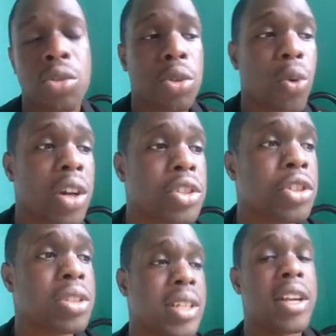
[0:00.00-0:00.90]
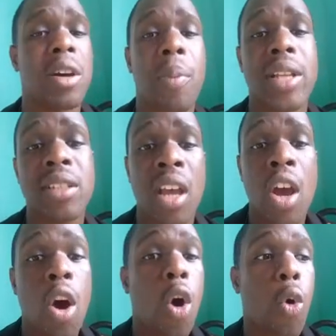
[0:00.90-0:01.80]
You want to just get up and,
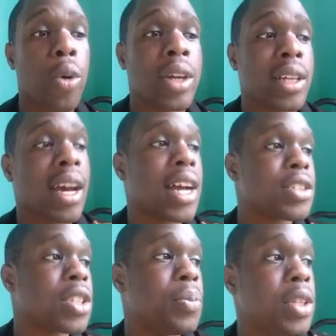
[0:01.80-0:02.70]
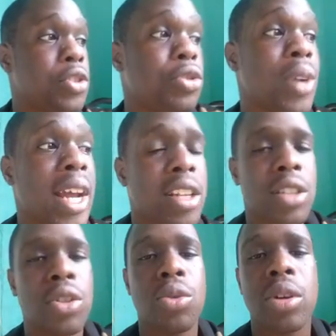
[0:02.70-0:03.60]
oh, God just meets you right at
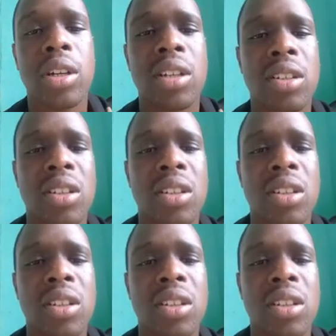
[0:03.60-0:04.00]
the door.